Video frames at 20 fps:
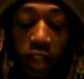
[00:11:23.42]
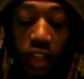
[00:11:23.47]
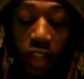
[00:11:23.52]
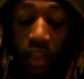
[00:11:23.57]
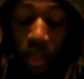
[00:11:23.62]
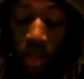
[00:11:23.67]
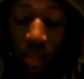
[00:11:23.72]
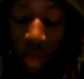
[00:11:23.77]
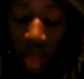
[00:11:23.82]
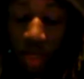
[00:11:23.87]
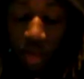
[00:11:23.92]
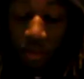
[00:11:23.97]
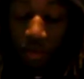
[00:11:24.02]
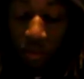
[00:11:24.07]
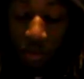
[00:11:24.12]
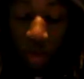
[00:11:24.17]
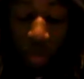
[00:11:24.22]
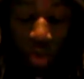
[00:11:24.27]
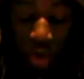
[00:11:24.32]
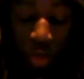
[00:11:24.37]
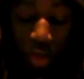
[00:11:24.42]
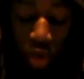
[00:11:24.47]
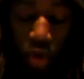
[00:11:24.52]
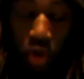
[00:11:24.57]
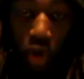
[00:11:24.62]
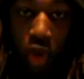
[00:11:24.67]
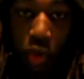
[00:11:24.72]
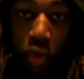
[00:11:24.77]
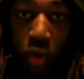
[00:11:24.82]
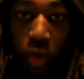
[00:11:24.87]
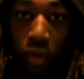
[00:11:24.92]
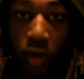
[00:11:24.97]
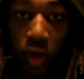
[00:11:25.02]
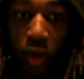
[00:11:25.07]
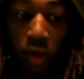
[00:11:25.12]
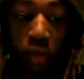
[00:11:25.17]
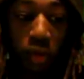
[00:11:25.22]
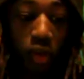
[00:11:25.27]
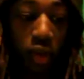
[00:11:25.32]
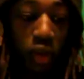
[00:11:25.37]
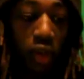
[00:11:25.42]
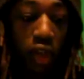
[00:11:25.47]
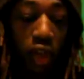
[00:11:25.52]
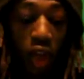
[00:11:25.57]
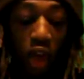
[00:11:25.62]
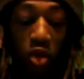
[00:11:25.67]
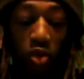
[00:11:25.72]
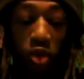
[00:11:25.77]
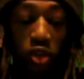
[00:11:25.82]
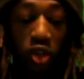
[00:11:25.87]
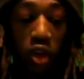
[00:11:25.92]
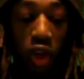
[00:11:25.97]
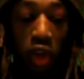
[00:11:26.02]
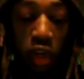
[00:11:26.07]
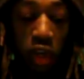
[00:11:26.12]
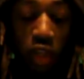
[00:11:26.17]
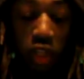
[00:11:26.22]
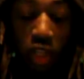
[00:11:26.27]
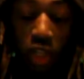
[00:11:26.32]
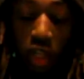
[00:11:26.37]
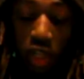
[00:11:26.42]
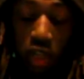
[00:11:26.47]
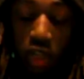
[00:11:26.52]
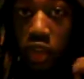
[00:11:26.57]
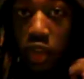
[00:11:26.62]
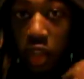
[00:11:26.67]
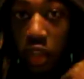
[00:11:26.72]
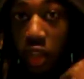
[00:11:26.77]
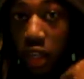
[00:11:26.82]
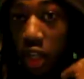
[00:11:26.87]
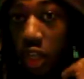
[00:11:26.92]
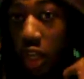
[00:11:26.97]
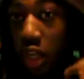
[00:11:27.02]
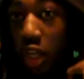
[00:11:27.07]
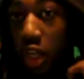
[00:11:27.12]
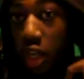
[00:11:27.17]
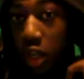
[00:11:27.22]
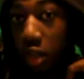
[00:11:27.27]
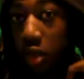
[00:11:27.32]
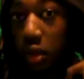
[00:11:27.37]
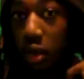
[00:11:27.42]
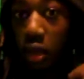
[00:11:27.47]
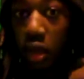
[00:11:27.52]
did it. I just flipped the board all the way around. I almost caught it and landed. So I did it again.